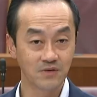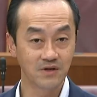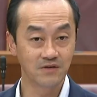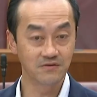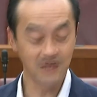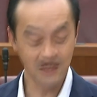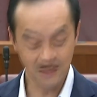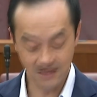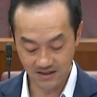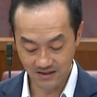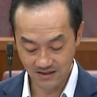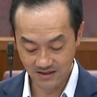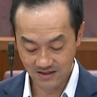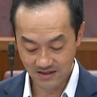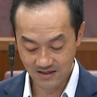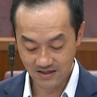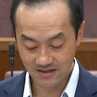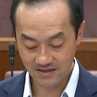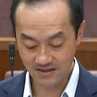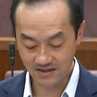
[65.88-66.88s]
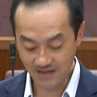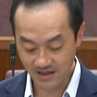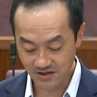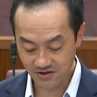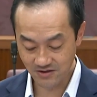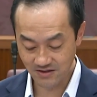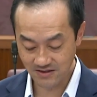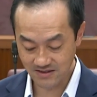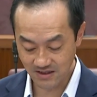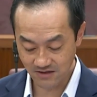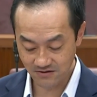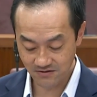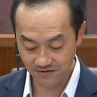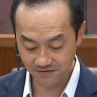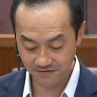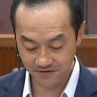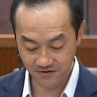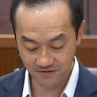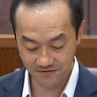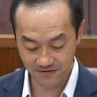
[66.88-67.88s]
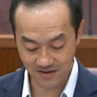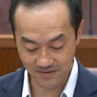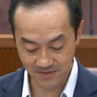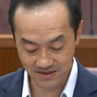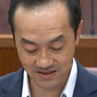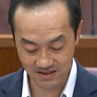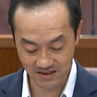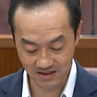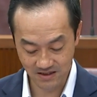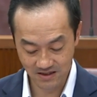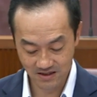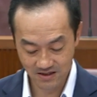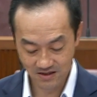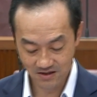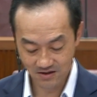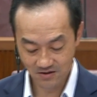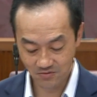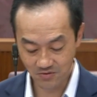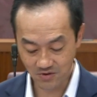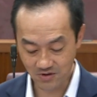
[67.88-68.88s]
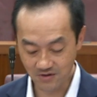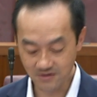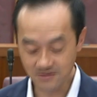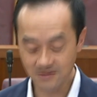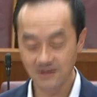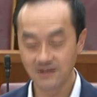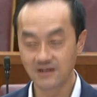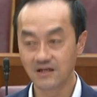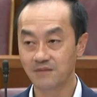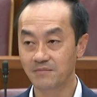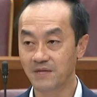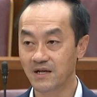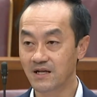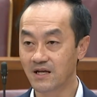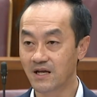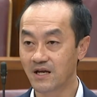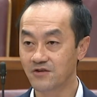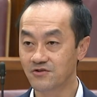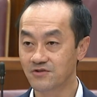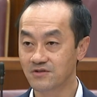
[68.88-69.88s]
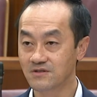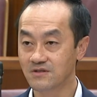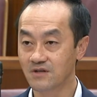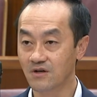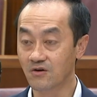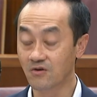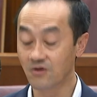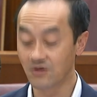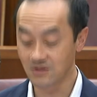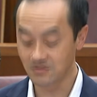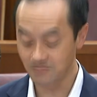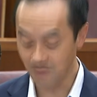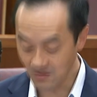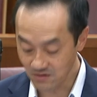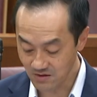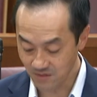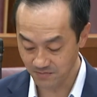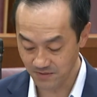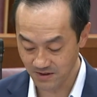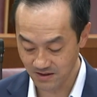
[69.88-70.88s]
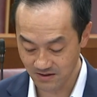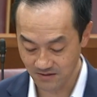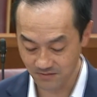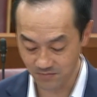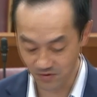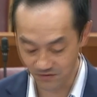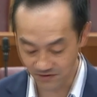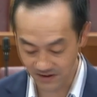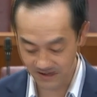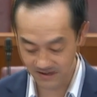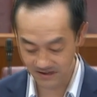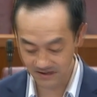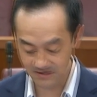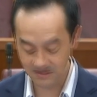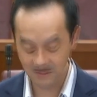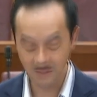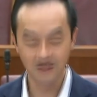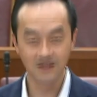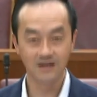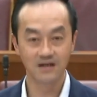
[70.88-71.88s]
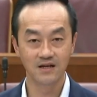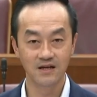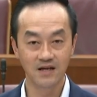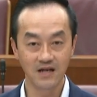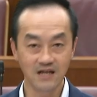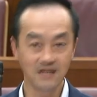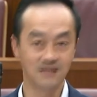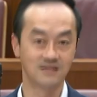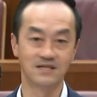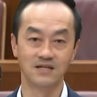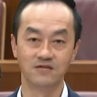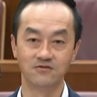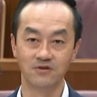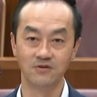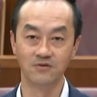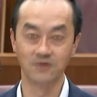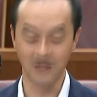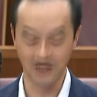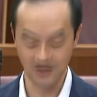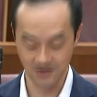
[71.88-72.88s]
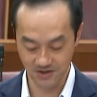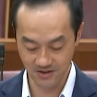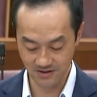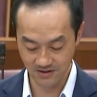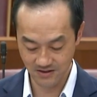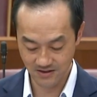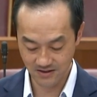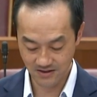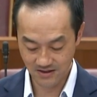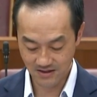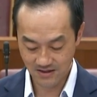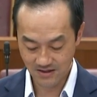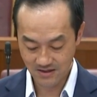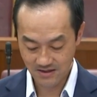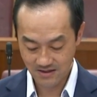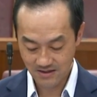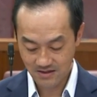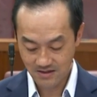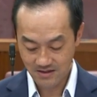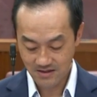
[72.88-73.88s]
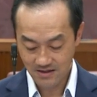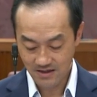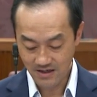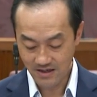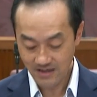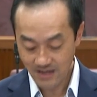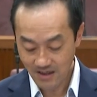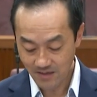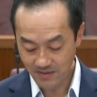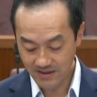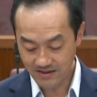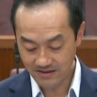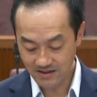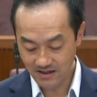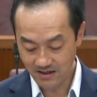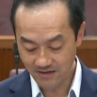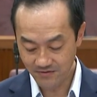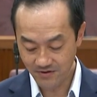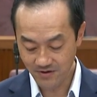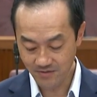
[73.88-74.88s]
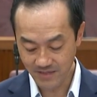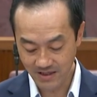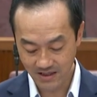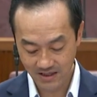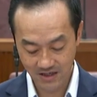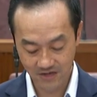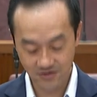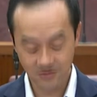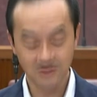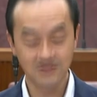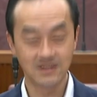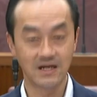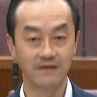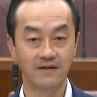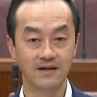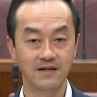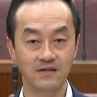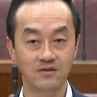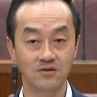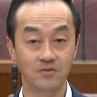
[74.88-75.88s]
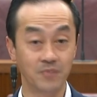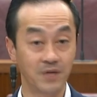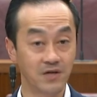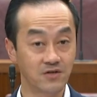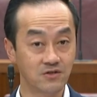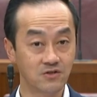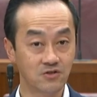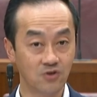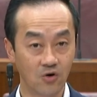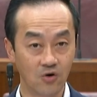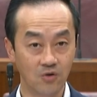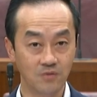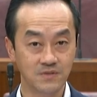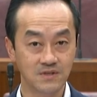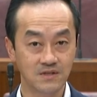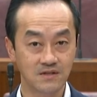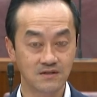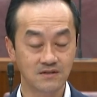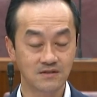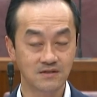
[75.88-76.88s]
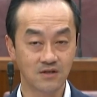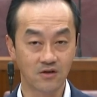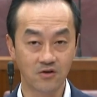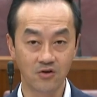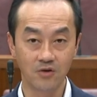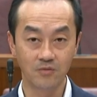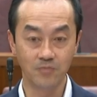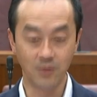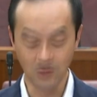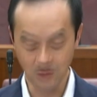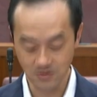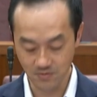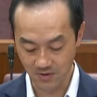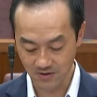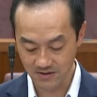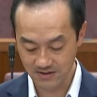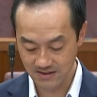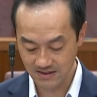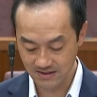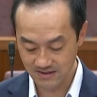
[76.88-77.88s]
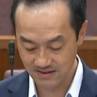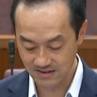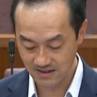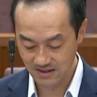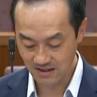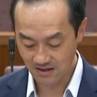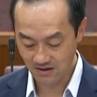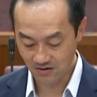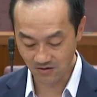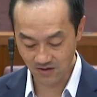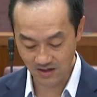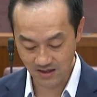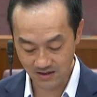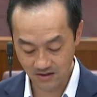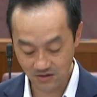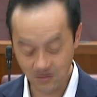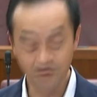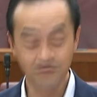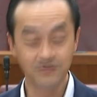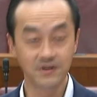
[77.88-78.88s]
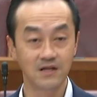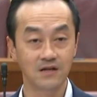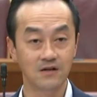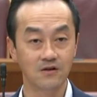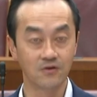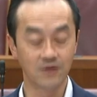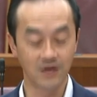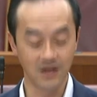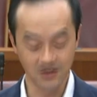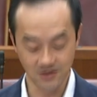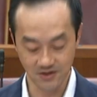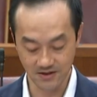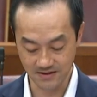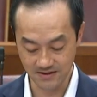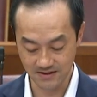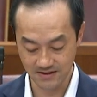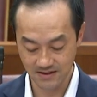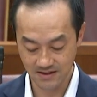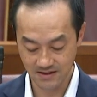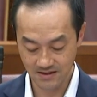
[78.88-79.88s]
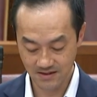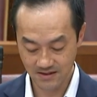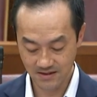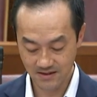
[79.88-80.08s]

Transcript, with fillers: When ready, the National Central Field Pharmacy will consolidate medications across multiple providers in a central location, enabling delivery of medications directly to patients' homes, secure post boxes, or other convenient locations.